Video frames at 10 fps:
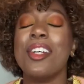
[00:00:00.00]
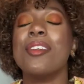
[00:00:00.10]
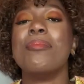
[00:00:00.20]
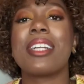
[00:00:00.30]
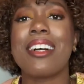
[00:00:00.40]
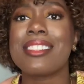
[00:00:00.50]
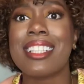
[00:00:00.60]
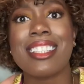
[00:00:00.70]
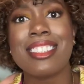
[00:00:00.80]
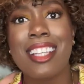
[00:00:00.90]
But I was like,
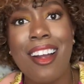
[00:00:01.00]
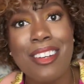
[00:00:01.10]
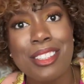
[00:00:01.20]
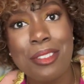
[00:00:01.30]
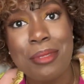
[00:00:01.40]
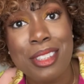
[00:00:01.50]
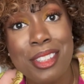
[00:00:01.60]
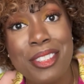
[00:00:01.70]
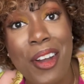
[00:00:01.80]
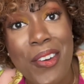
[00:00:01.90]
this car is from the
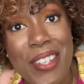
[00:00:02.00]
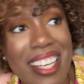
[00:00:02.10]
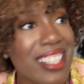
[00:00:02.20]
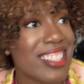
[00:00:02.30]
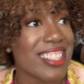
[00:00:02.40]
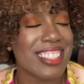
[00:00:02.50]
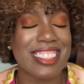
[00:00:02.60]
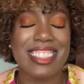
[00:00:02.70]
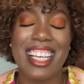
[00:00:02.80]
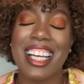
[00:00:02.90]
Stone
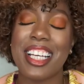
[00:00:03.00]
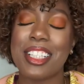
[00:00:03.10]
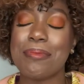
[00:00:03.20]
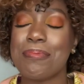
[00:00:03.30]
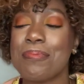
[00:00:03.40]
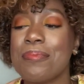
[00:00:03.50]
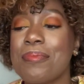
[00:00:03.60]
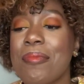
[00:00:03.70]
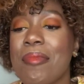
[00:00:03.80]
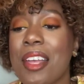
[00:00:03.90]
Ages.
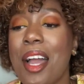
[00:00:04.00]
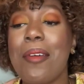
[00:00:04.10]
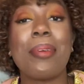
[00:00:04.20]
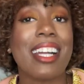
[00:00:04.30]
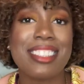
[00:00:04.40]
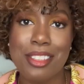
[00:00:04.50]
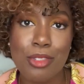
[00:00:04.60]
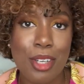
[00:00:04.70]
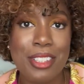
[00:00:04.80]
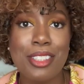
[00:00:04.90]
But I still
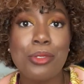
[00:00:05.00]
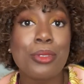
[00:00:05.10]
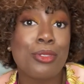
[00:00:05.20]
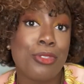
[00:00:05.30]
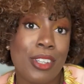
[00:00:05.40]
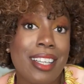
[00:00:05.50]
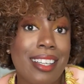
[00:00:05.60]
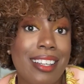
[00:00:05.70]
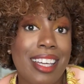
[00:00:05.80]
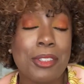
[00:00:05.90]
drove it because it was
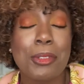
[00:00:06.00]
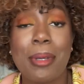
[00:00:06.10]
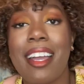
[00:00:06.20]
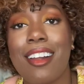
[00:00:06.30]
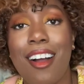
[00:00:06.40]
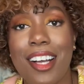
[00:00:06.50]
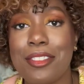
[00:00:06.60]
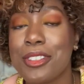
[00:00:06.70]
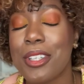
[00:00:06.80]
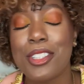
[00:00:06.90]
free and it was paid off.
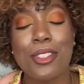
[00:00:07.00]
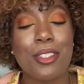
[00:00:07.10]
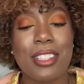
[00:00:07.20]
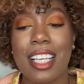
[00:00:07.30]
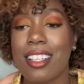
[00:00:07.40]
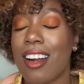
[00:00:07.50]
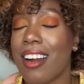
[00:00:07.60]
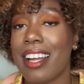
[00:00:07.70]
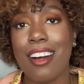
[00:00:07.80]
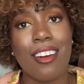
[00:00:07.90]
So I drove it. That car
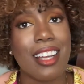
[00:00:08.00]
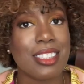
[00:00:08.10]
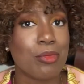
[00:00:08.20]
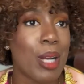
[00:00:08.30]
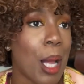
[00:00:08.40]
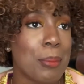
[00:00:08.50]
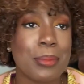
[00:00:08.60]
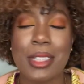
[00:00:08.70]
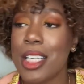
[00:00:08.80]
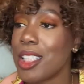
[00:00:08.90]
had all kinds of
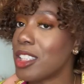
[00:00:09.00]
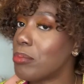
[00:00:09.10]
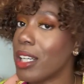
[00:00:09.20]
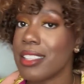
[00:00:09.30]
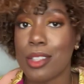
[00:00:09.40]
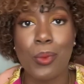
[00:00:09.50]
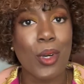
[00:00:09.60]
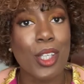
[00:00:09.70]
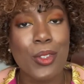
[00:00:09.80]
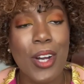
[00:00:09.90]
problems. The brake didn't
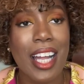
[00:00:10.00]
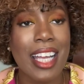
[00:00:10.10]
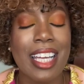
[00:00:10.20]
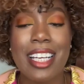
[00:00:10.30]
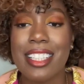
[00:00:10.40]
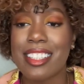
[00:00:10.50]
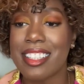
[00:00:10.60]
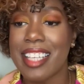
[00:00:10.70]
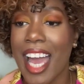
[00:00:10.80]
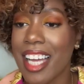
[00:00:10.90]
work right. The
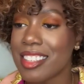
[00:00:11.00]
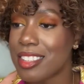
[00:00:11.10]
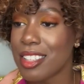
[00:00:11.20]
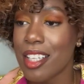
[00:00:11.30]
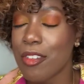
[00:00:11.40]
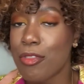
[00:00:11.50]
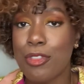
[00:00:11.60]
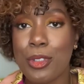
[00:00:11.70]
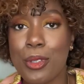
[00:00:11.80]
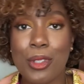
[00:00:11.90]
gas
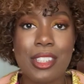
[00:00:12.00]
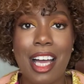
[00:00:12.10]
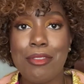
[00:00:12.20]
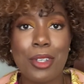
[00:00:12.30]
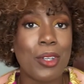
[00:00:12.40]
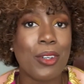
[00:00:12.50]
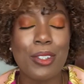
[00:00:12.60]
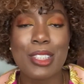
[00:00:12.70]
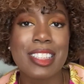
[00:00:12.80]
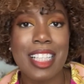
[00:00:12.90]
fuel level
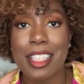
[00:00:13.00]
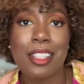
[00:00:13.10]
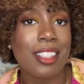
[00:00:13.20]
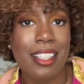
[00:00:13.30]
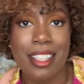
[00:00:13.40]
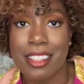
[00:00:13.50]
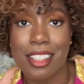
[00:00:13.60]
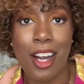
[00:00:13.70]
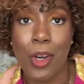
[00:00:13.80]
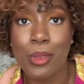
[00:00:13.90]
said the
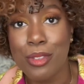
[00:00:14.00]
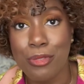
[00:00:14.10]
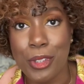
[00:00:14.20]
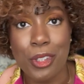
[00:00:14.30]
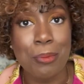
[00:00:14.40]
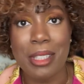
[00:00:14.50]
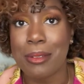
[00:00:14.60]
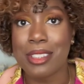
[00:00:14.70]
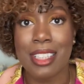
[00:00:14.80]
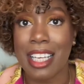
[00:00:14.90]
car was full, but it
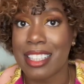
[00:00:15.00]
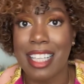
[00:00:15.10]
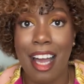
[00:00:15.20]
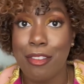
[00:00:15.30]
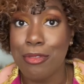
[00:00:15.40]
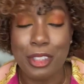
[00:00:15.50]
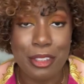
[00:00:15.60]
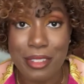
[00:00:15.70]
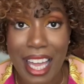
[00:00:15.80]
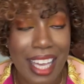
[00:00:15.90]
was like not full of
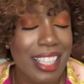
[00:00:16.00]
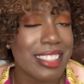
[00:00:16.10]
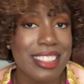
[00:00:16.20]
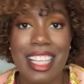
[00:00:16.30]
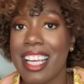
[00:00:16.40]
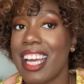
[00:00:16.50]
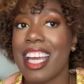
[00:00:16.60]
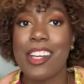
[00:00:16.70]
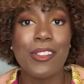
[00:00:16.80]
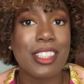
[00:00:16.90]
gas.
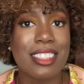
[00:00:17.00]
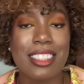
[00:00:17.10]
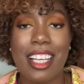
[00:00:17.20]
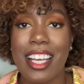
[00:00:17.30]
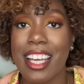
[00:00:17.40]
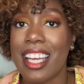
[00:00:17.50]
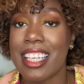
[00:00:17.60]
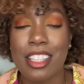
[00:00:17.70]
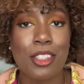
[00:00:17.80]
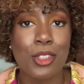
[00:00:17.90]
It was, and
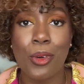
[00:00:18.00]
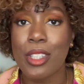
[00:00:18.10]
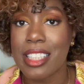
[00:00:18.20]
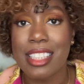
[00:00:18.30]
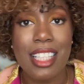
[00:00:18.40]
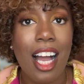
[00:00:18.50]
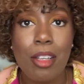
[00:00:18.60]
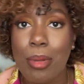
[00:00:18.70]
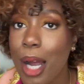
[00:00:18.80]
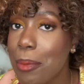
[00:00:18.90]
the door didn't lock
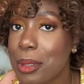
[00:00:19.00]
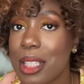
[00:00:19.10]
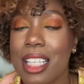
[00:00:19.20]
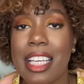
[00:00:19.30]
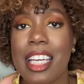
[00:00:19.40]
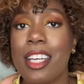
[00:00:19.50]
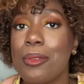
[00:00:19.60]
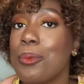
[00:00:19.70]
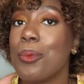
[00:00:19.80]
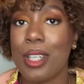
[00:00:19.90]
properly. Like, it
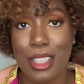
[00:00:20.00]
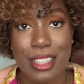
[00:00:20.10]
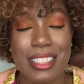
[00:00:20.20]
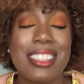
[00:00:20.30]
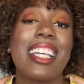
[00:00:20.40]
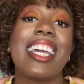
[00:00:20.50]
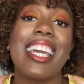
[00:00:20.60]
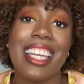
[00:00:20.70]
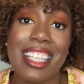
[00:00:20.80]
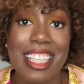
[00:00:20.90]
was
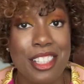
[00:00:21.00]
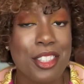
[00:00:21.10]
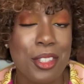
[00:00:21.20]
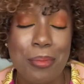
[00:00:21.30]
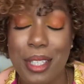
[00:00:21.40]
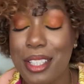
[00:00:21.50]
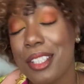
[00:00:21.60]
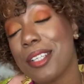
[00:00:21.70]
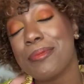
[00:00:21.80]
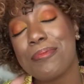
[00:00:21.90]
an issue, but you know,